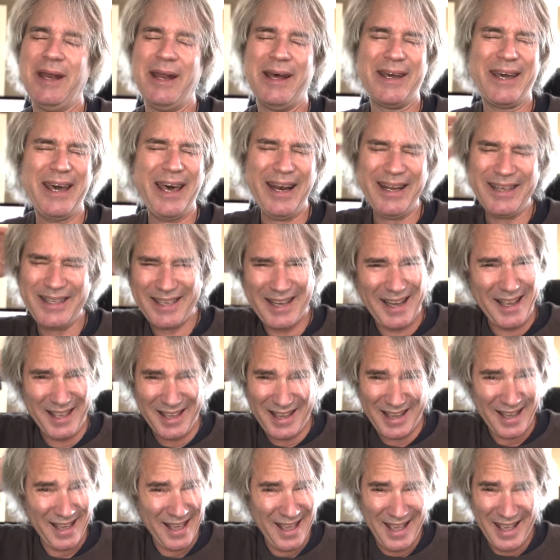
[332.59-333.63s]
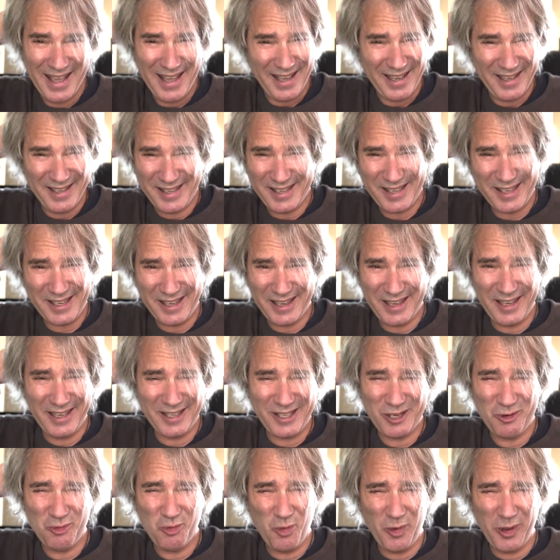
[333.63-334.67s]
And I gotta tell you, it's
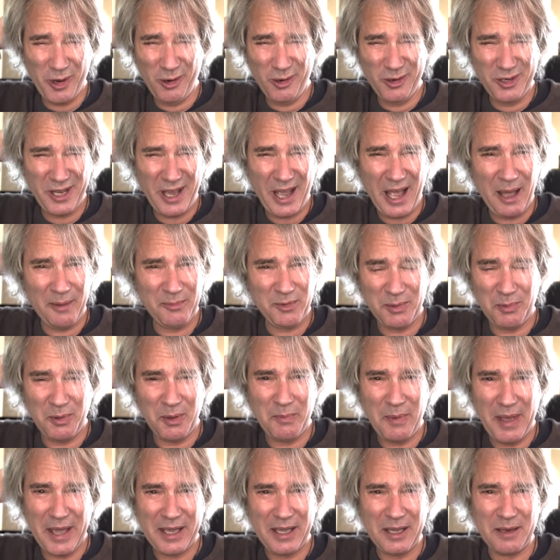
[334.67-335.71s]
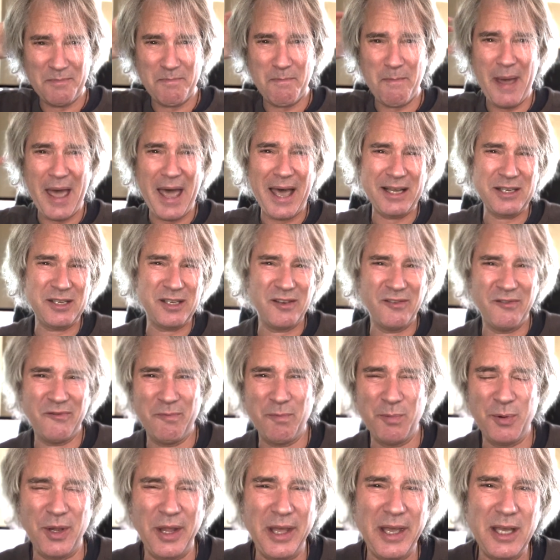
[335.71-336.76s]
a weird time to be making
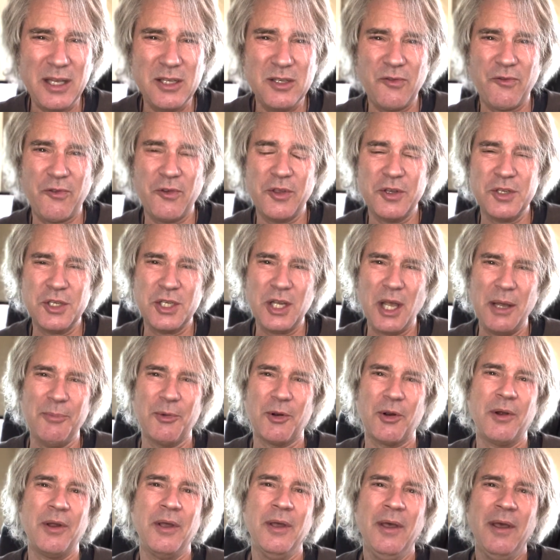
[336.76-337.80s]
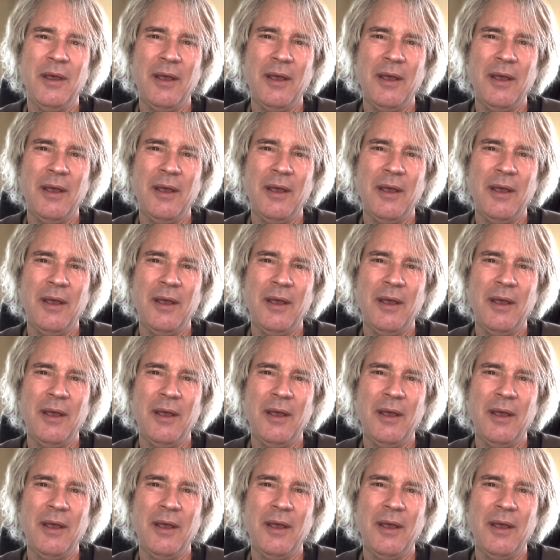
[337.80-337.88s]
massive plans for the summer.